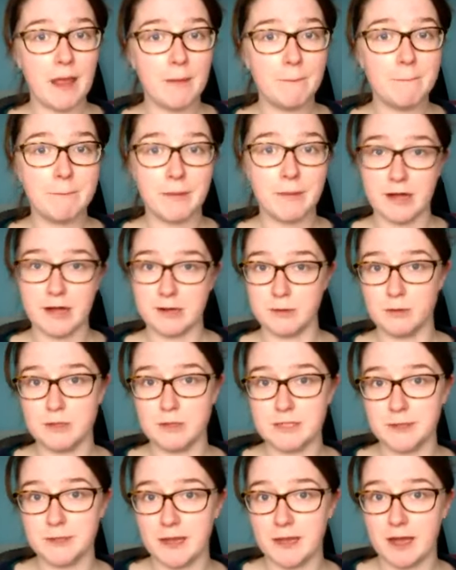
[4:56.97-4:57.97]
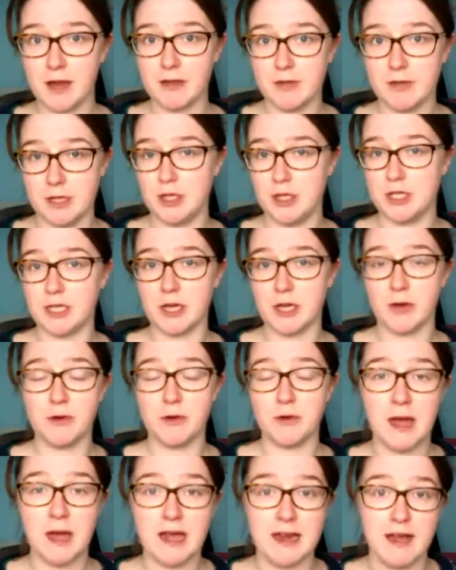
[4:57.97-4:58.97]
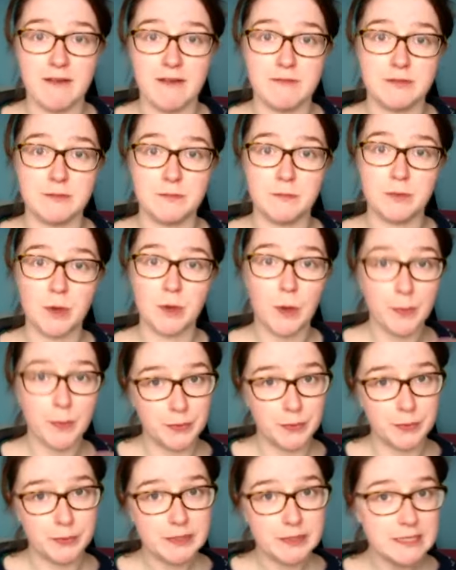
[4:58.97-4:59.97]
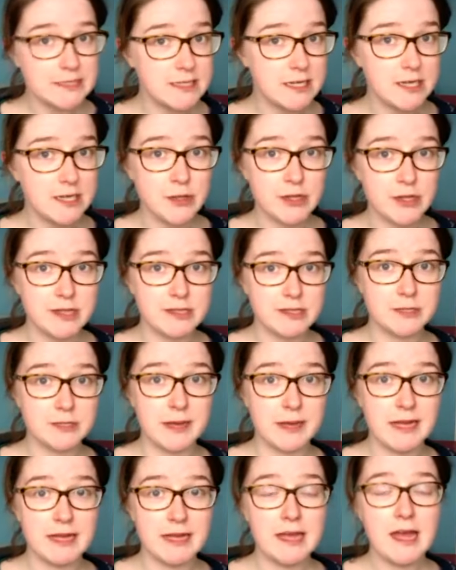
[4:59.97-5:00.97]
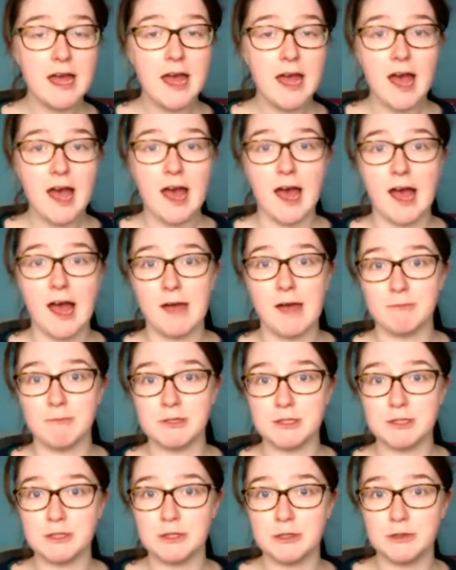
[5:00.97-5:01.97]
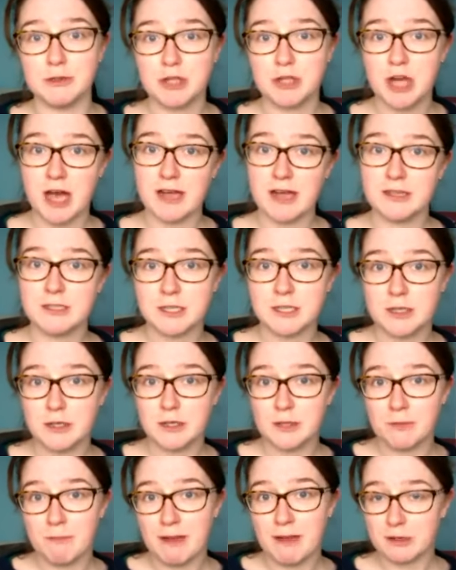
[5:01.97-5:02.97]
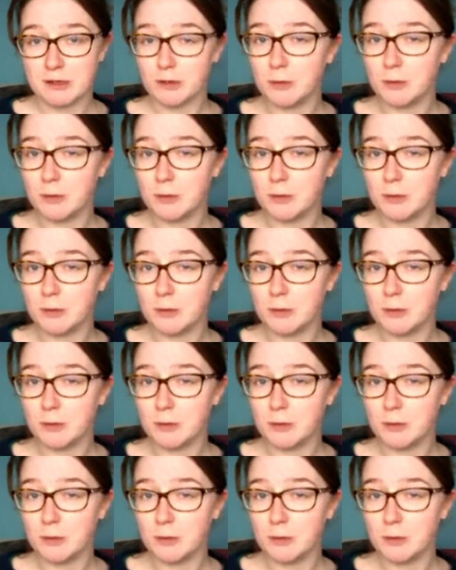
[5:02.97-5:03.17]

but I'd also encourage you to go away and have some proper research into it, to chat to medical